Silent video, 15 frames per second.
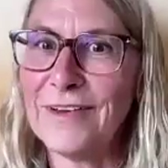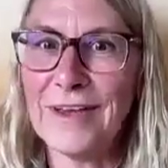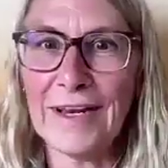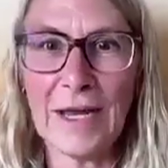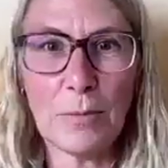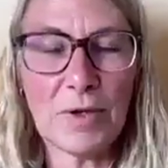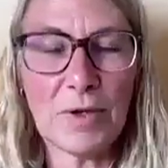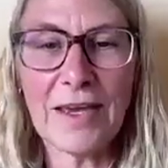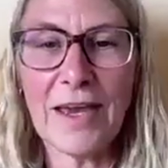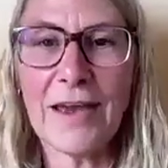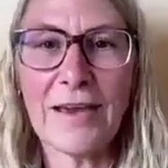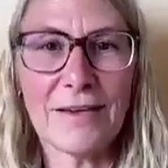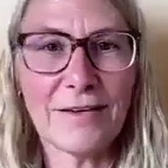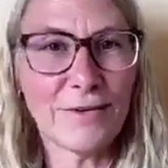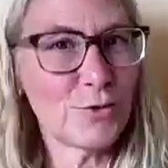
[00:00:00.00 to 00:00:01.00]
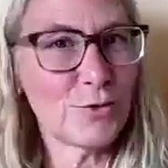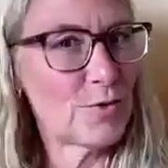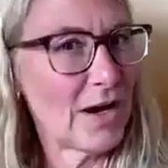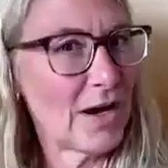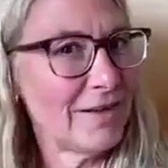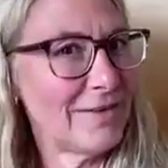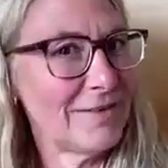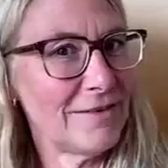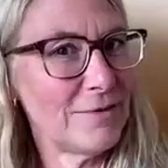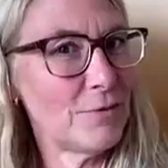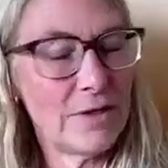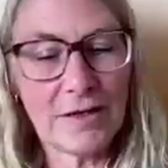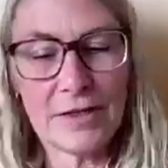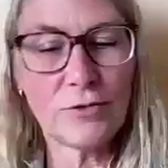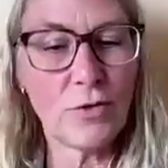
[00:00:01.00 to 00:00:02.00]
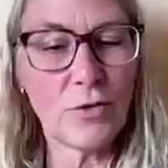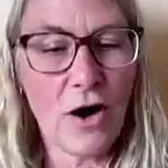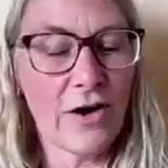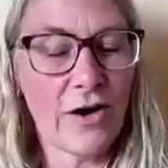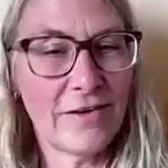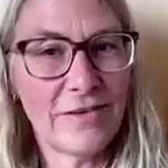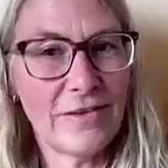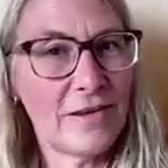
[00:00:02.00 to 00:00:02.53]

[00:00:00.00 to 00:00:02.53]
And I began to draw